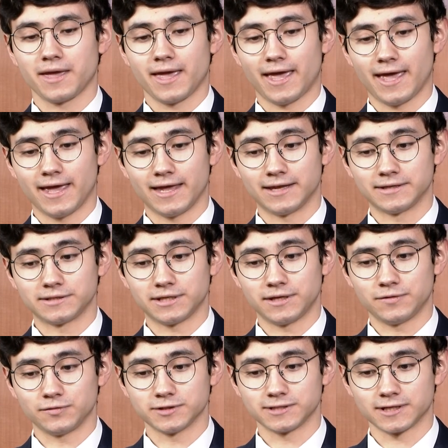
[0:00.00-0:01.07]
And
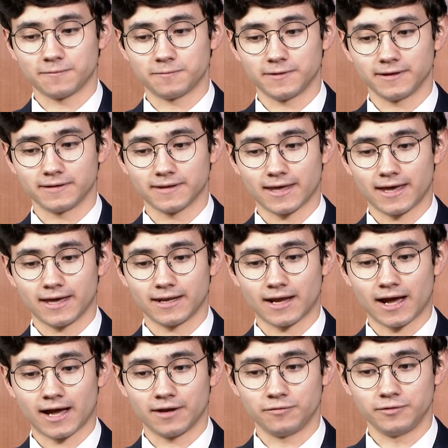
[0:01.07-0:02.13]
it was something that
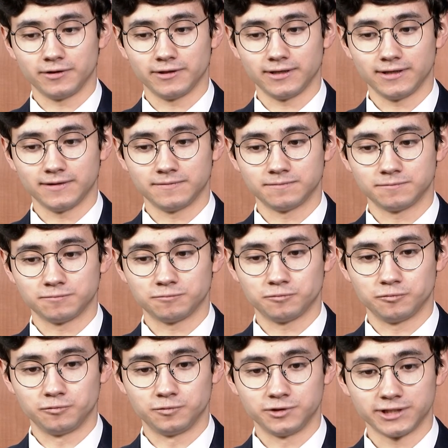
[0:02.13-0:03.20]
I really
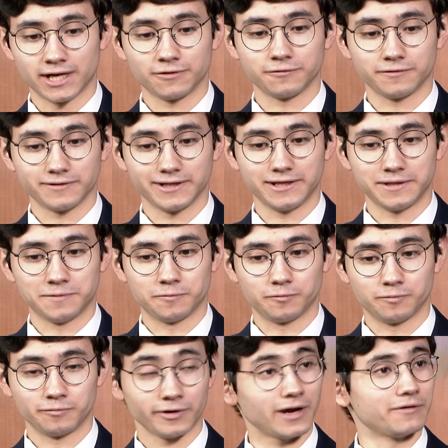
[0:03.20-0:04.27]
genuinely
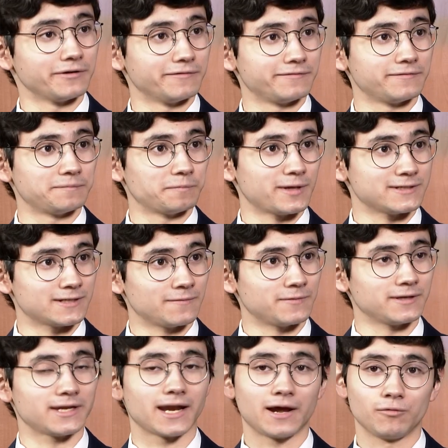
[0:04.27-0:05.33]
proud of, and
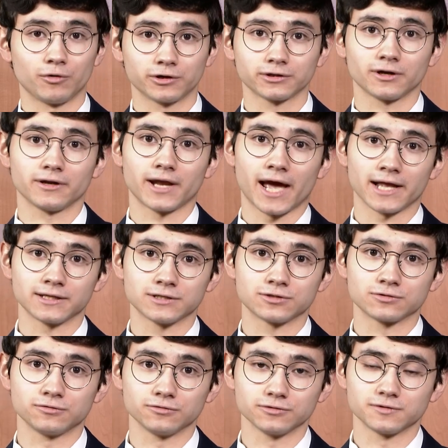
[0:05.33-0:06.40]
something that I worked on at the
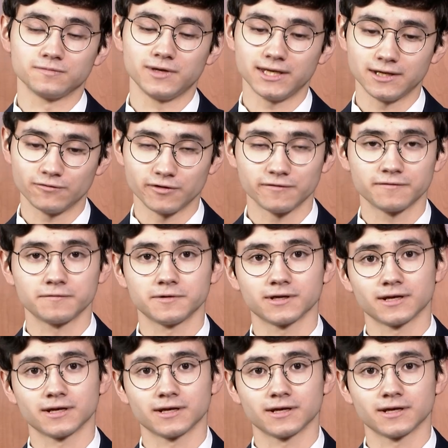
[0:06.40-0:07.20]
schools, meeting with